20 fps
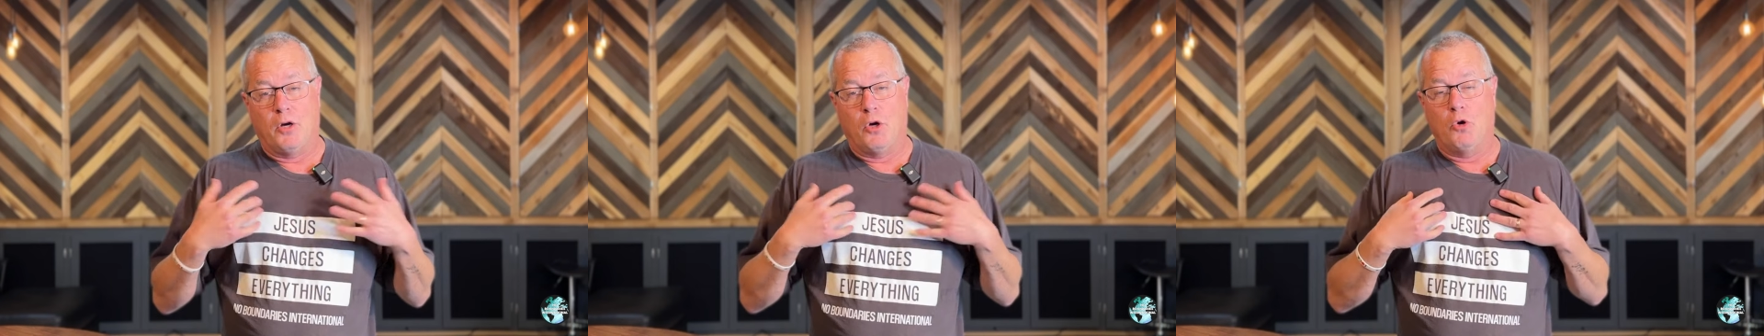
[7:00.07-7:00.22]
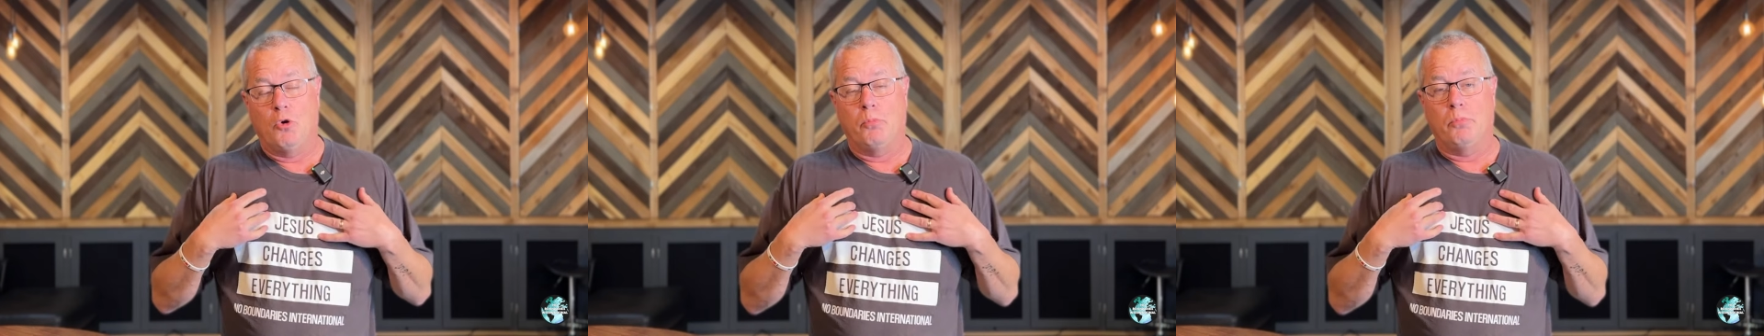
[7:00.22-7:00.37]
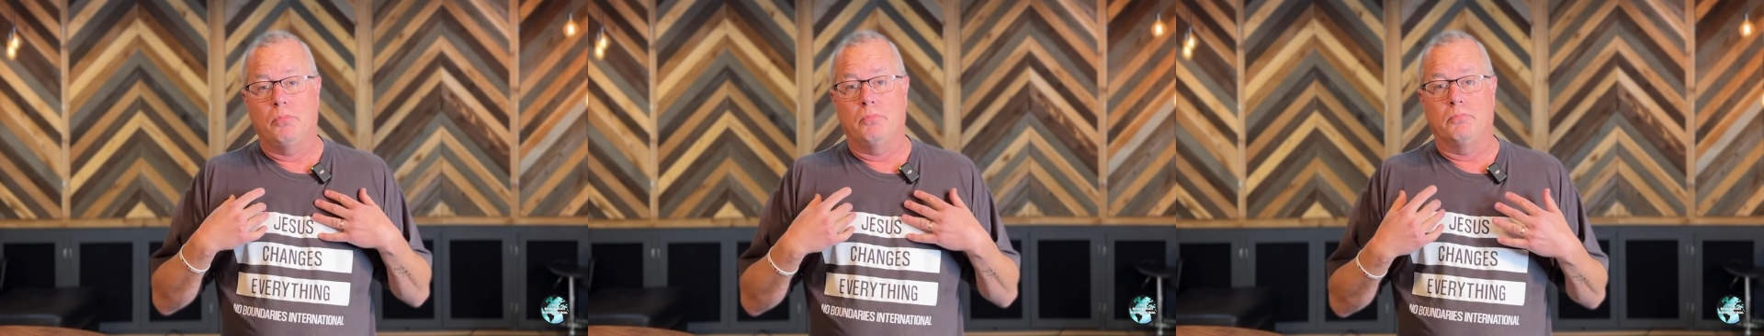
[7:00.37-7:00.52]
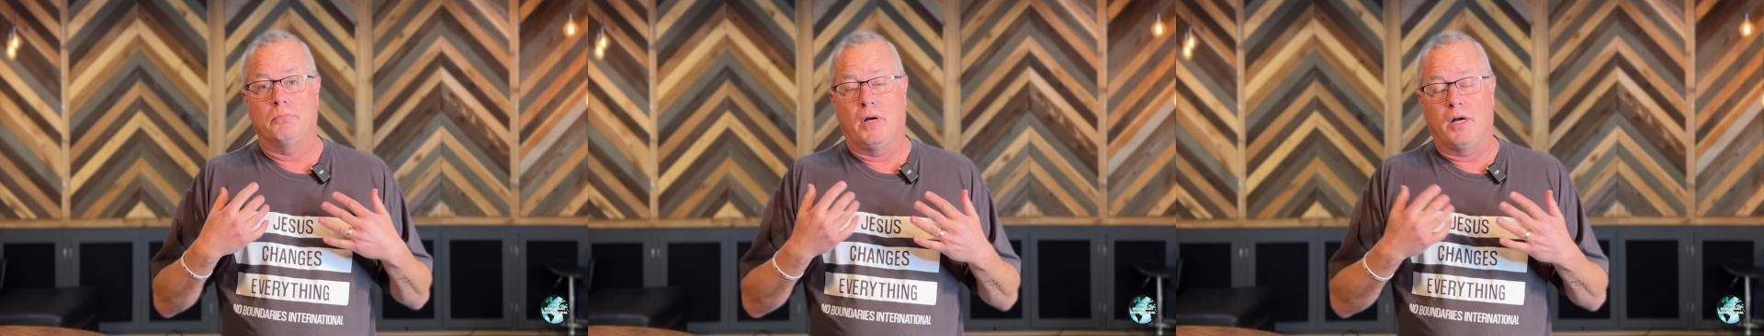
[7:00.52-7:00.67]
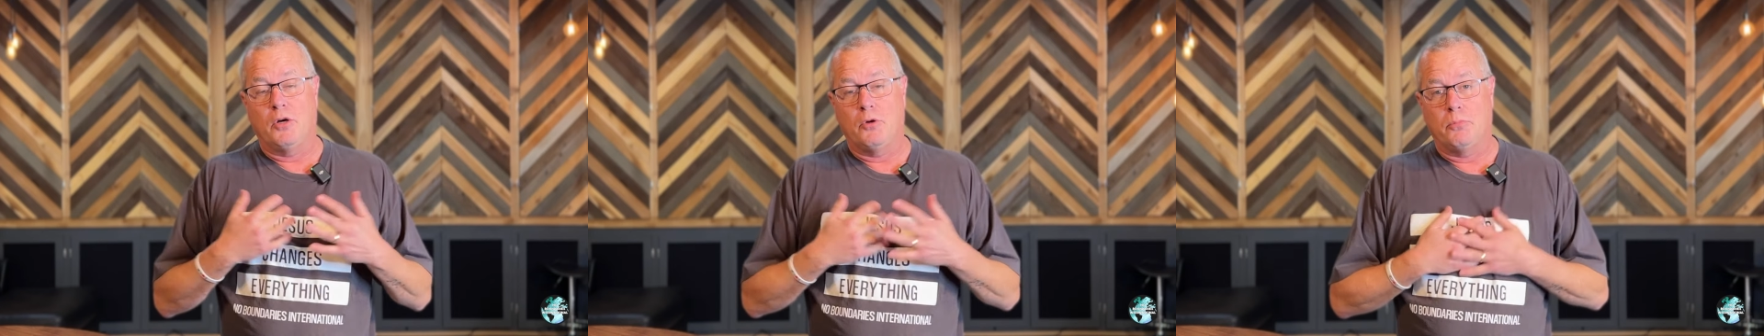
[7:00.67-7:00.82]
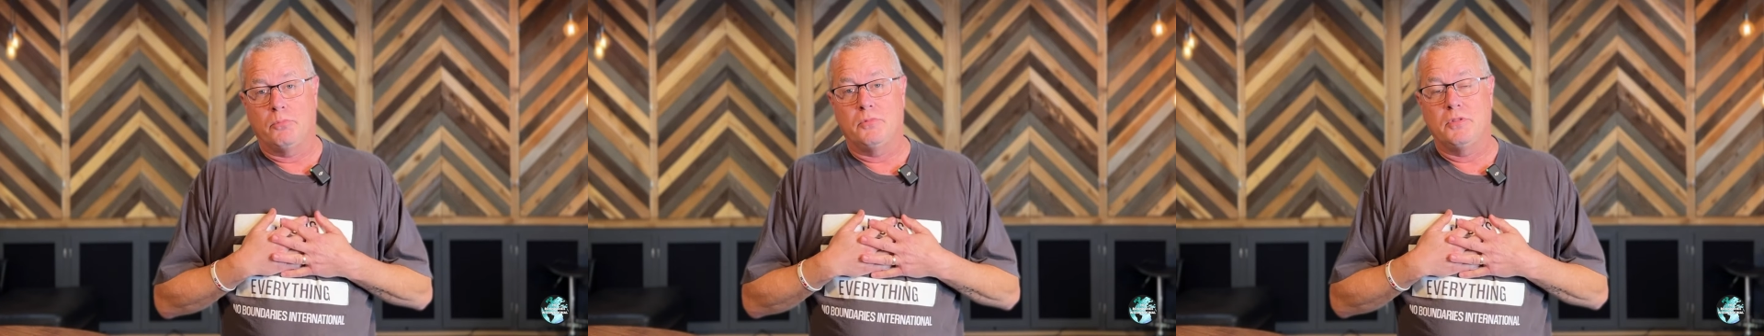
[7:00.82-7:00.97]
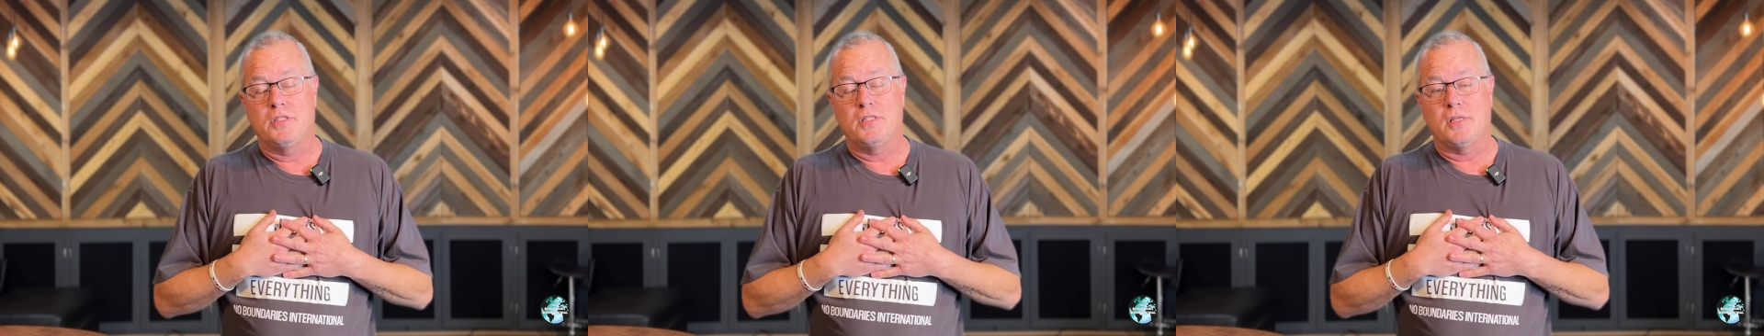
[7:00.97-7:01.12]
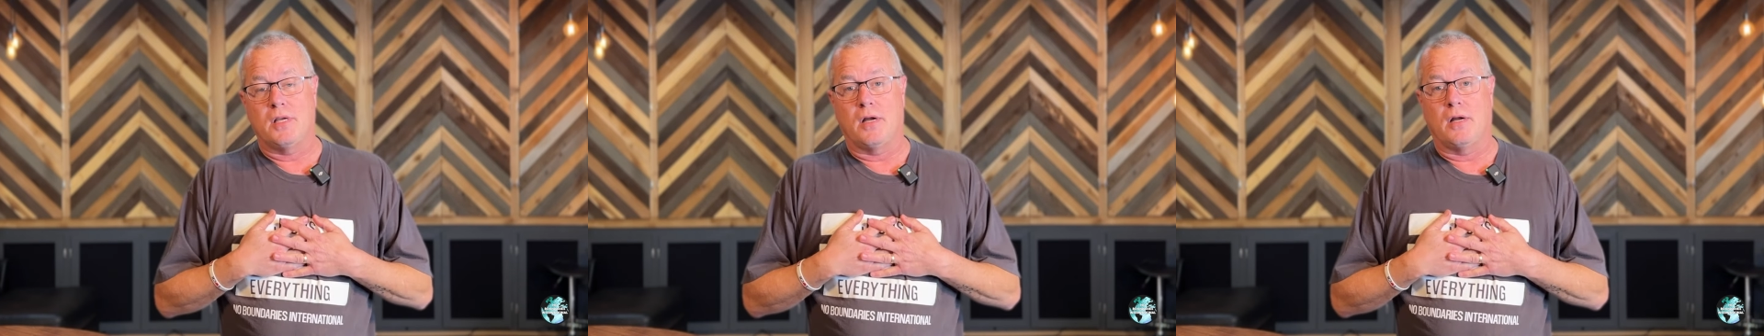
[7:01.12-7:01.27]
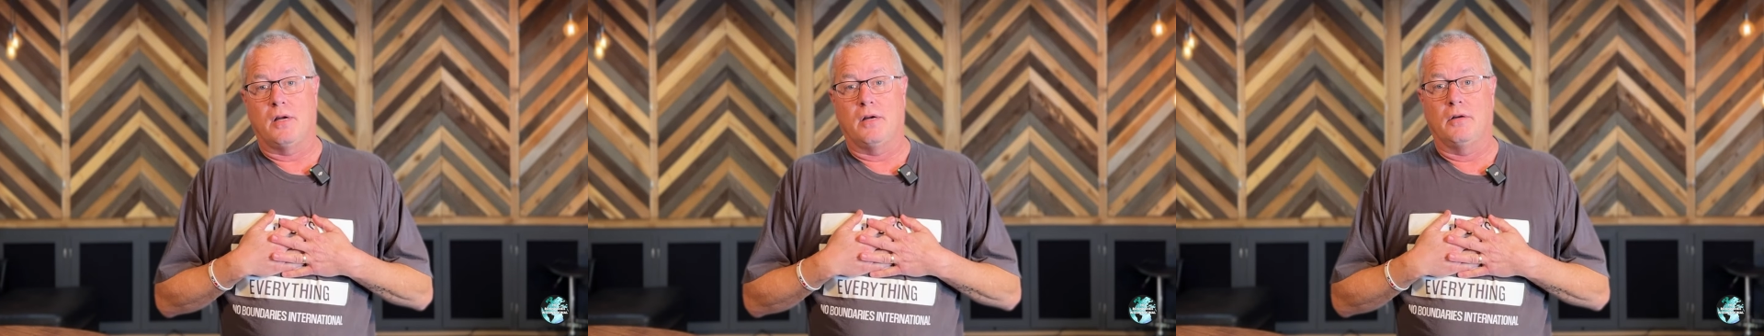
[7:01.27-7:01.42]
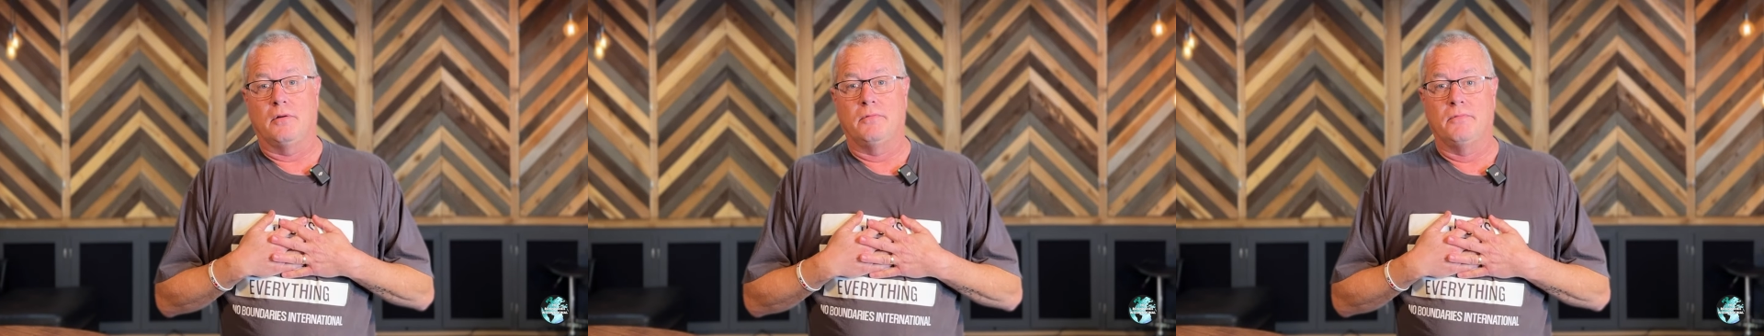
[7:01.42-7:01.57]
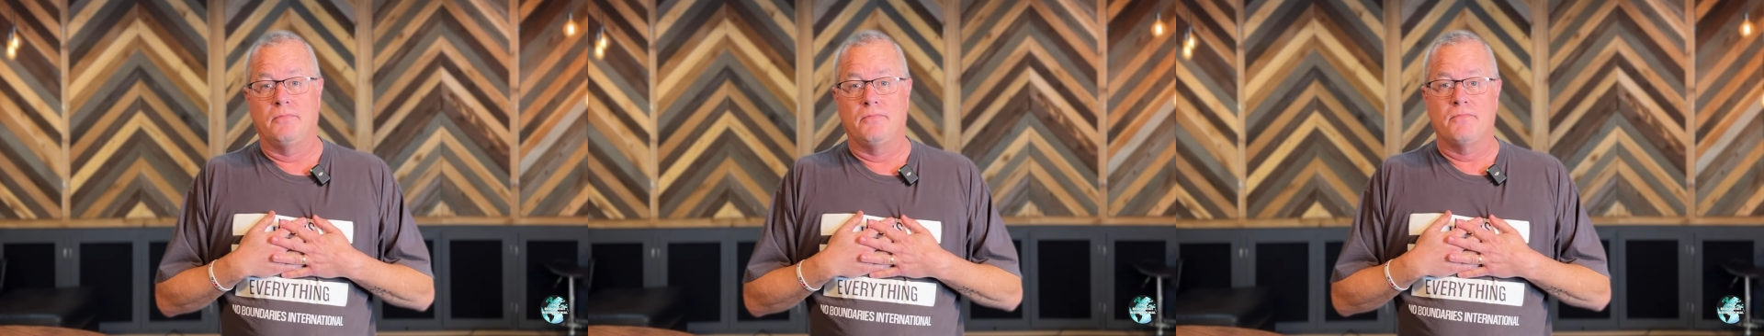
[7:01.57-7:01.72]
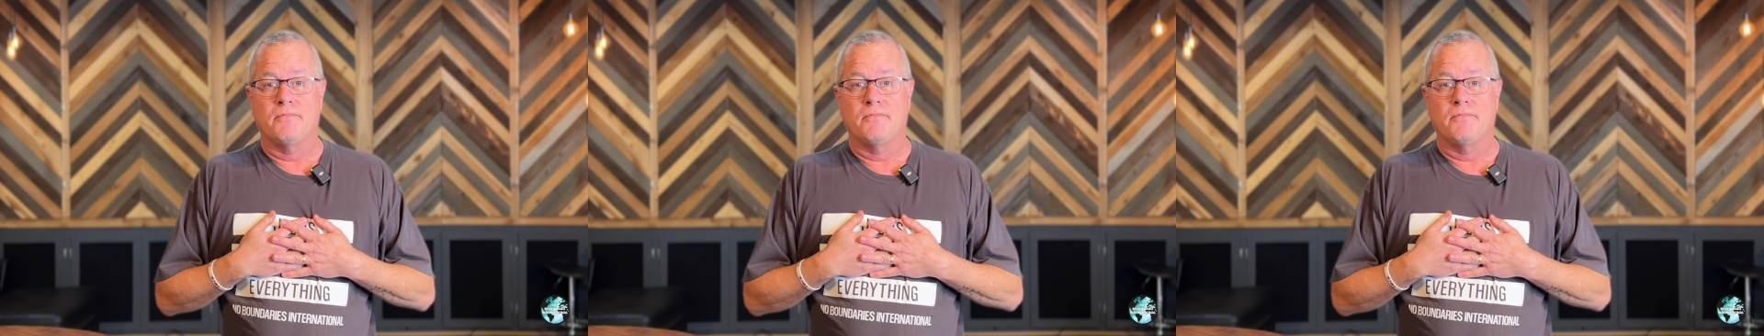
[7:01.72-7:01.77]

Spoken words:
hope and desire